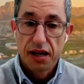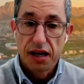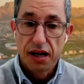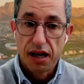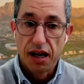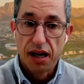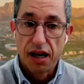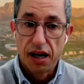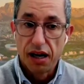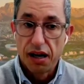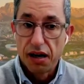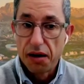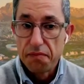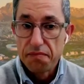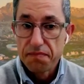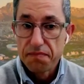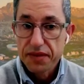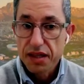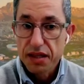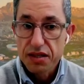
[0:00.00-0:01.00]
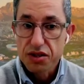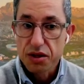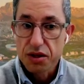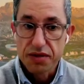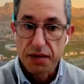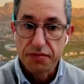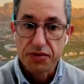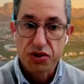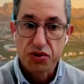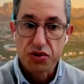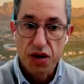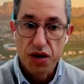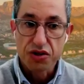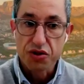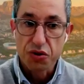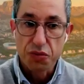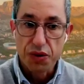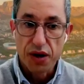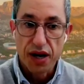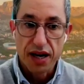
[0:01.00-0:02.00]
Sometimes you are
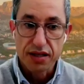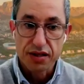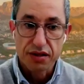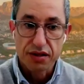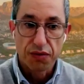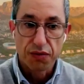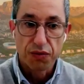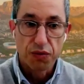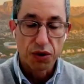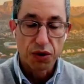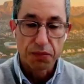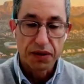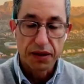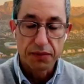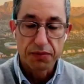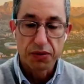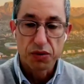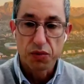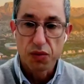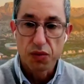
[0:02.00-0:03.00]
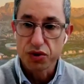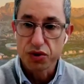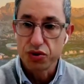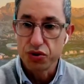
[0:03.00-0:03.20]
surprised of what people want